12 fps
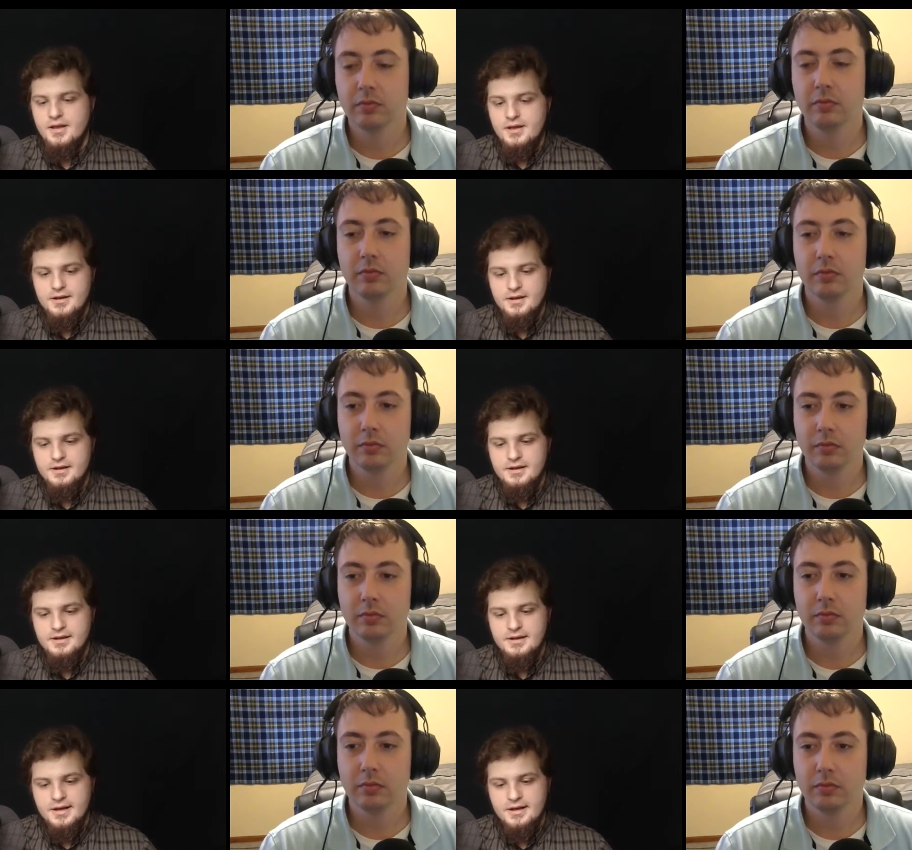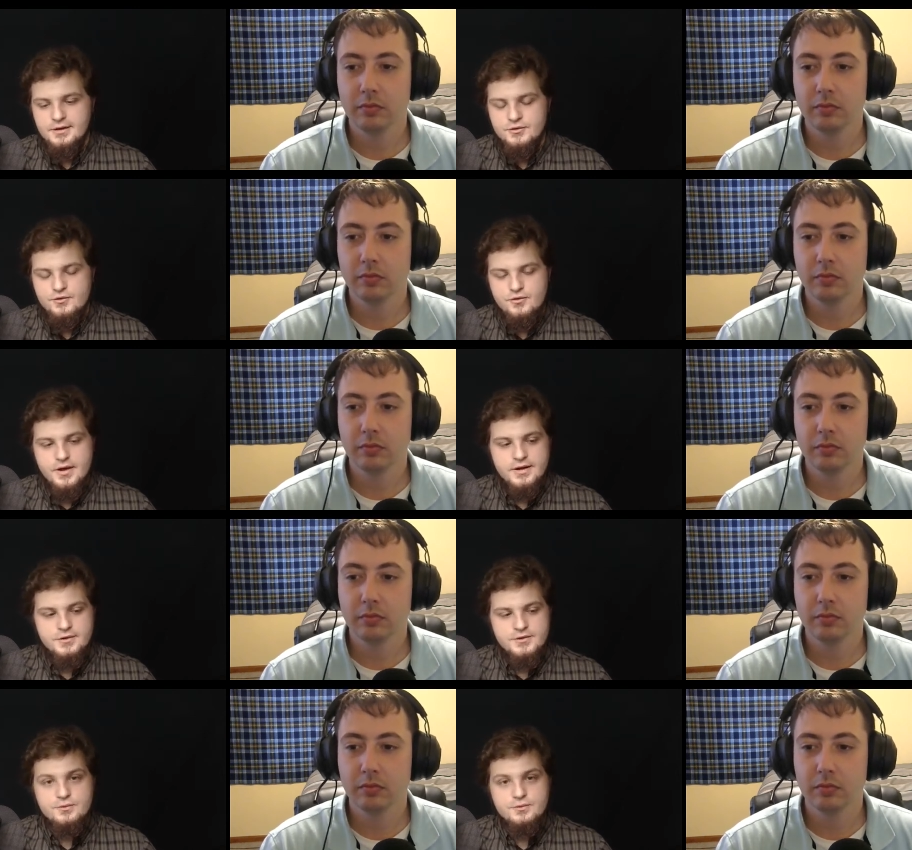Speaker 1: uh, I try
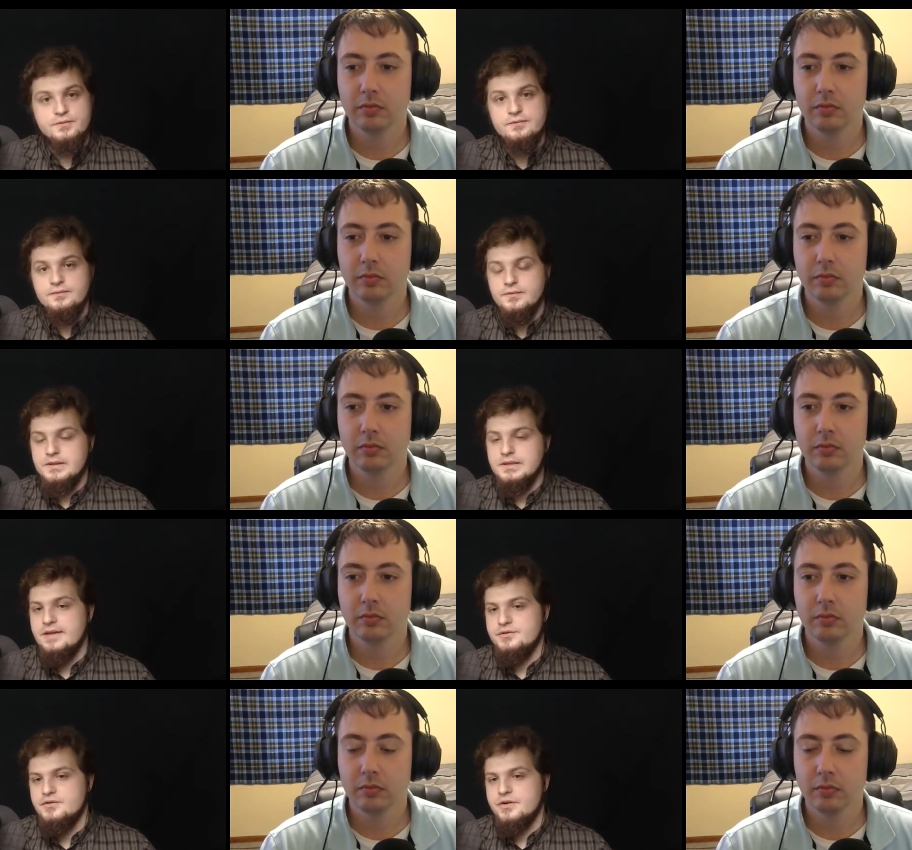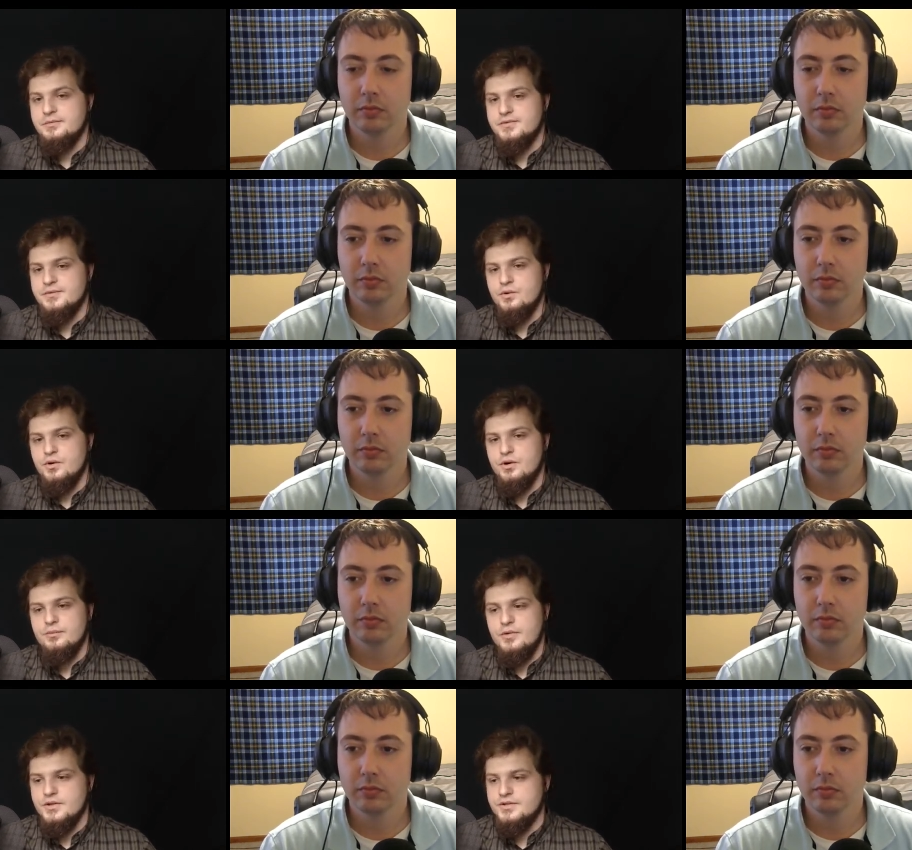to do live streams
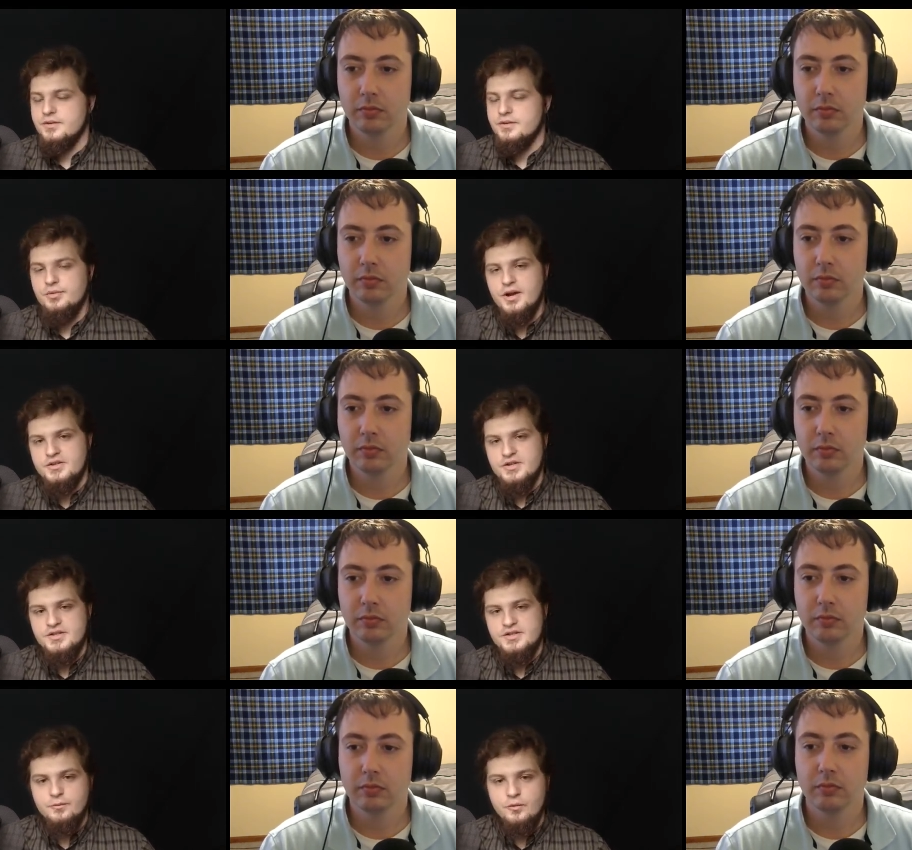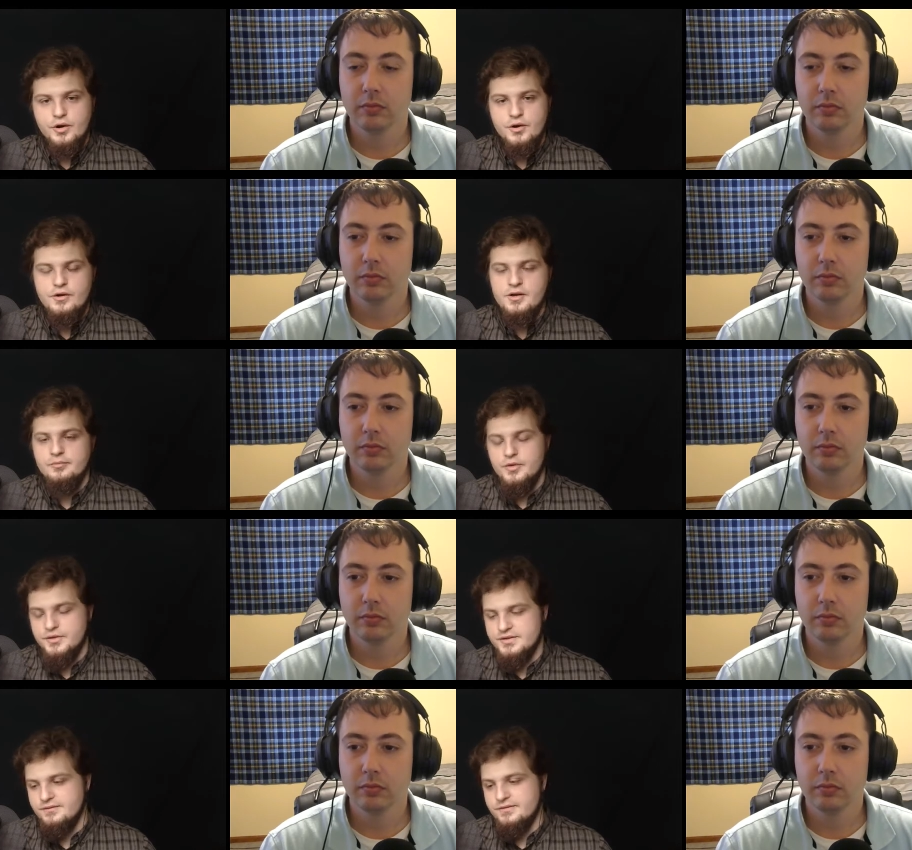for most of the projects I work on.
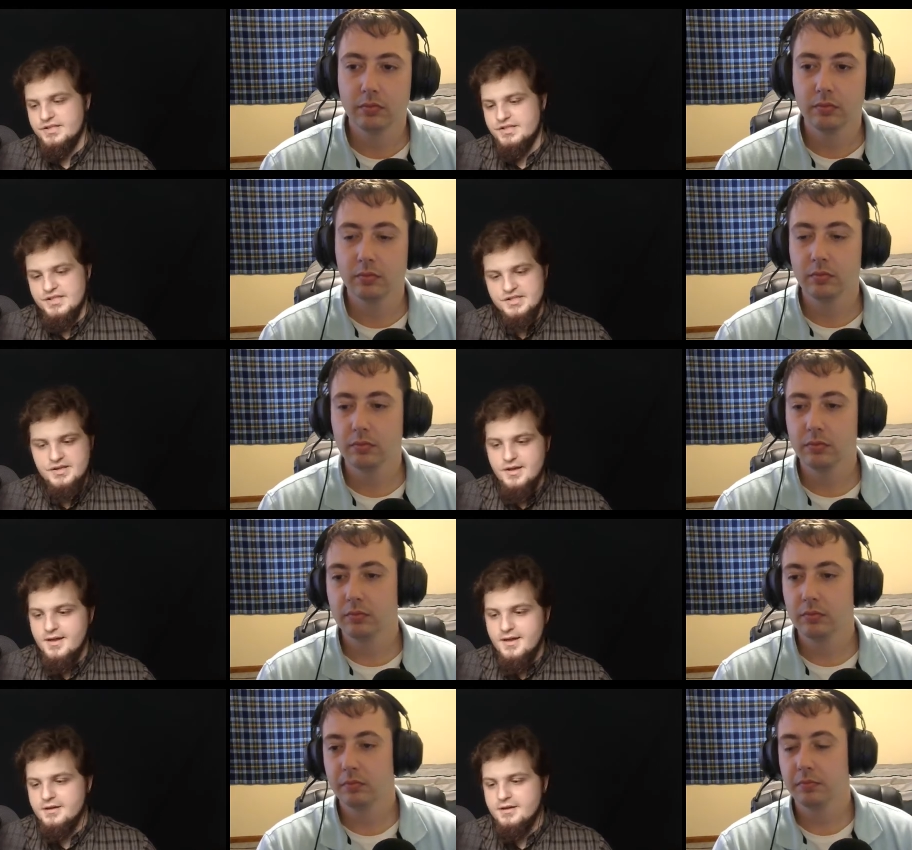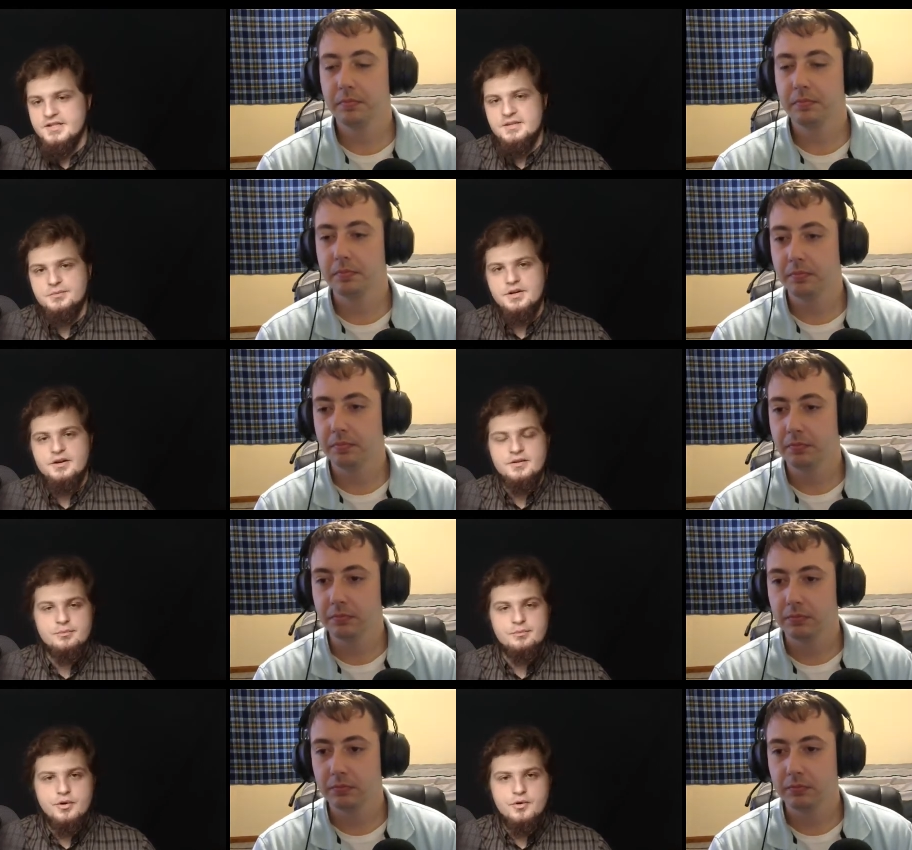Most of this is concept art
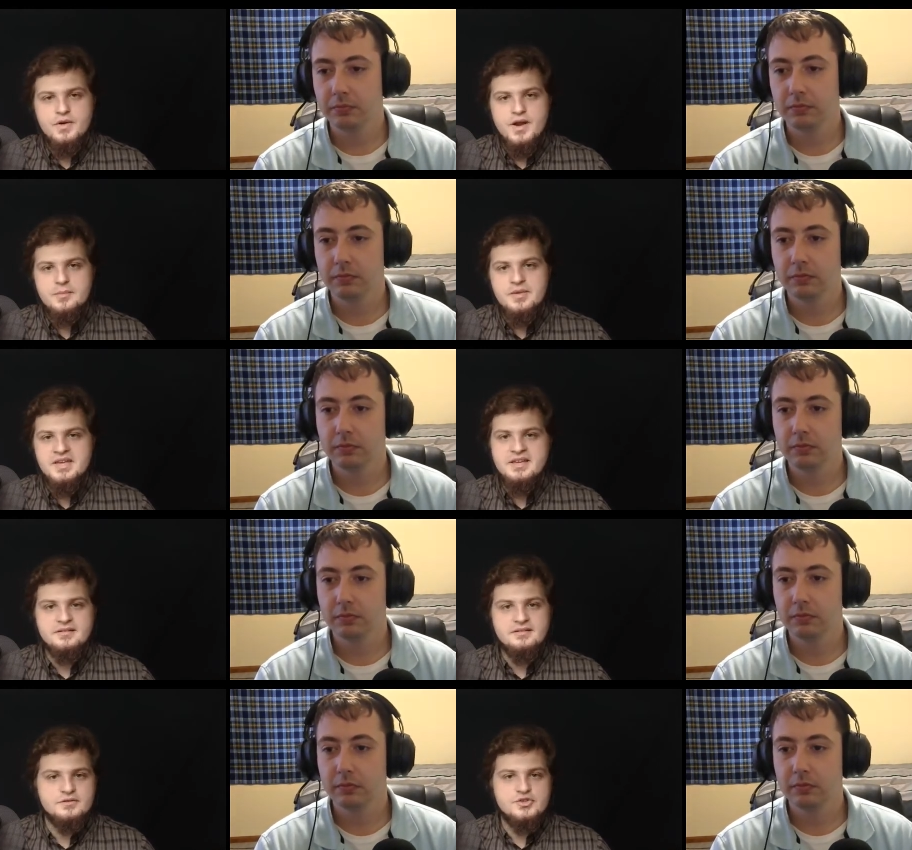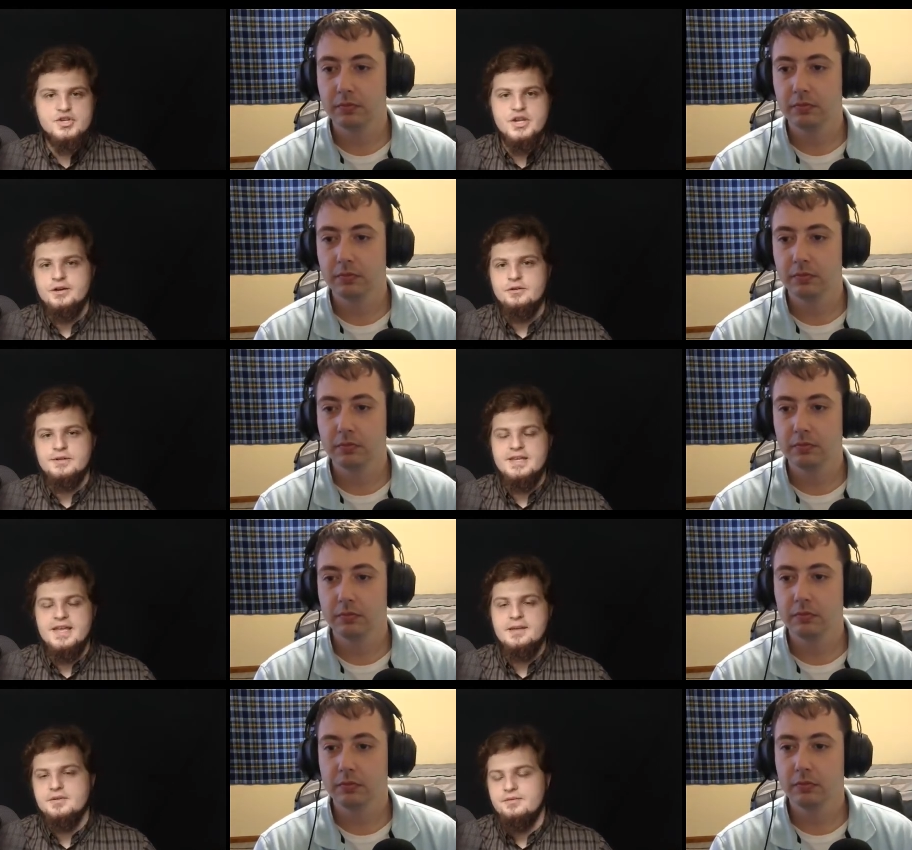and programming and general
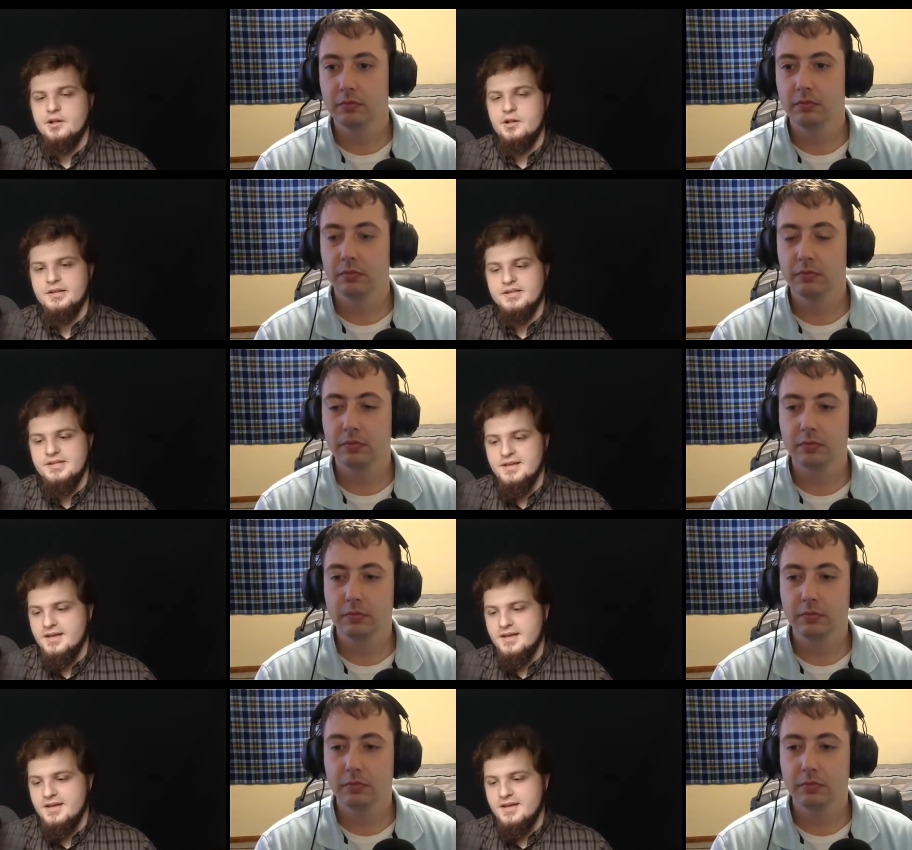game development.